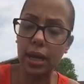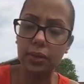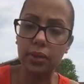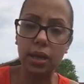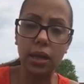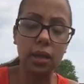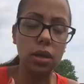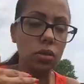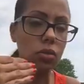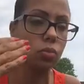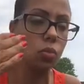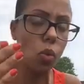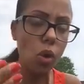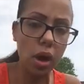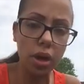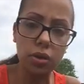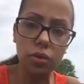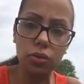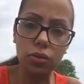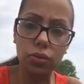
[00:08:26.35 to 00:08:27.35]
And they
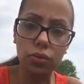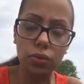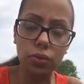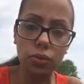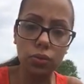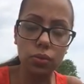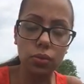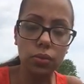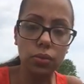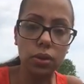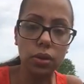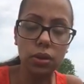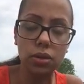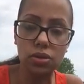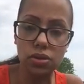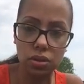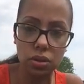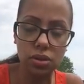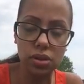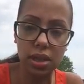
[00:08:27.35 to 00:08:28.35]
walk you through the
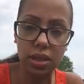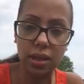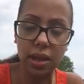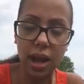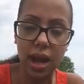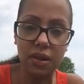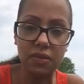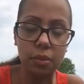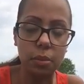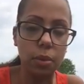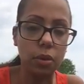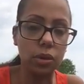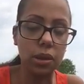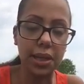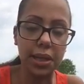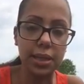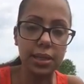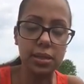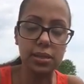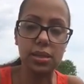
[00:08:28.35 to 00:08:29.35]
concerns that they have about
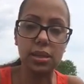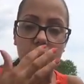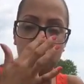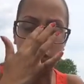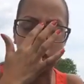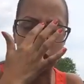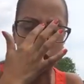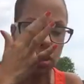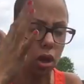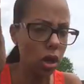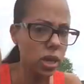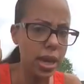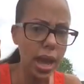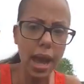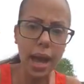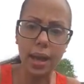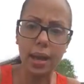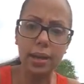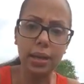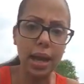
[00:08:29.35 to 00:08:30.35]
lateness and everything. Oh
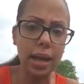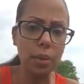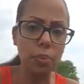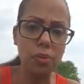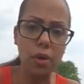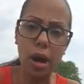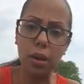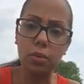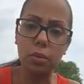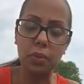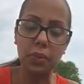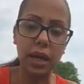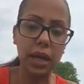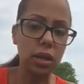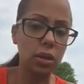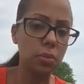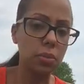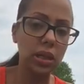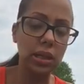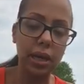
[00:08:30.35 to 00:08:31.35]
yeah, not a problem, I'm
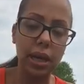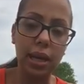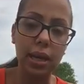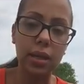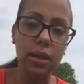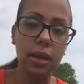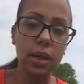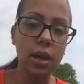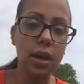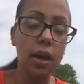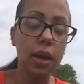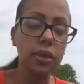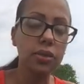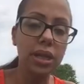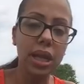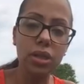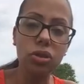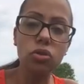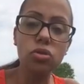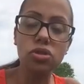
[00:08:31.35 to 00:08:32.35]
not gonna be late
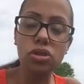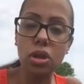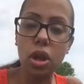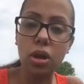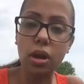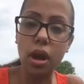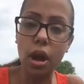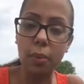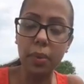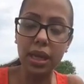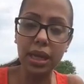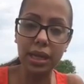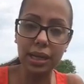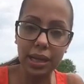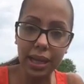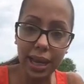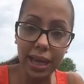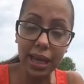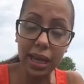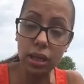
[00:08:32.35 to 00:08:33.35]
then you start coming
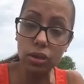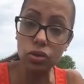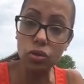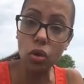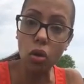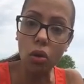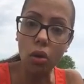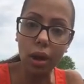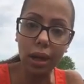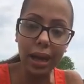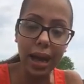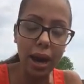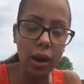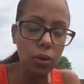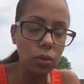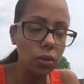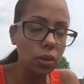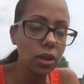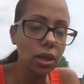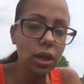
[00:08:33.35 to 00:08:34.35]
in late and you call
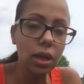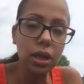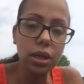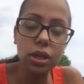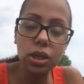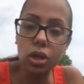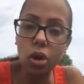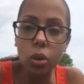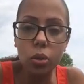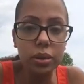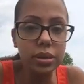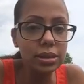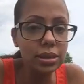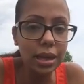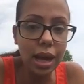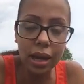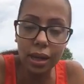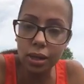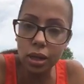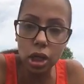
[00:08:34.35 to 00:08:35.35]
out, you know, it's
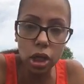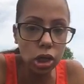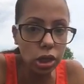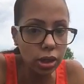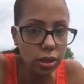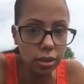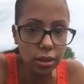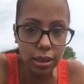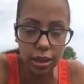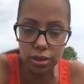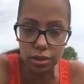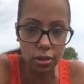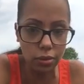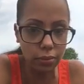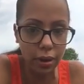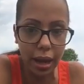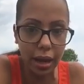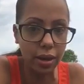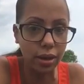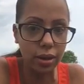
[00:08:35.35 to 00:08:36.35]
not going to look good on your
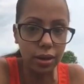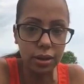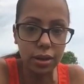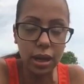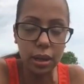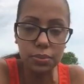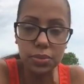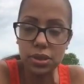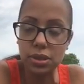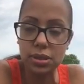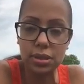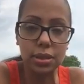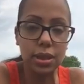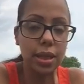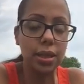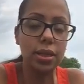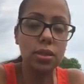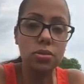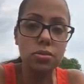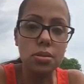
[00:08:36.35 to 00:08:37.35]
record. I'm just
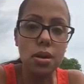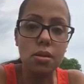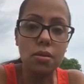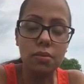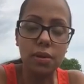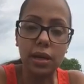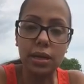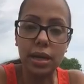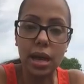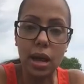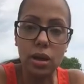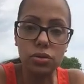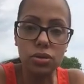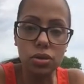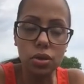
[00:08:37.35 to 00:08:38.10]
letting you know right now.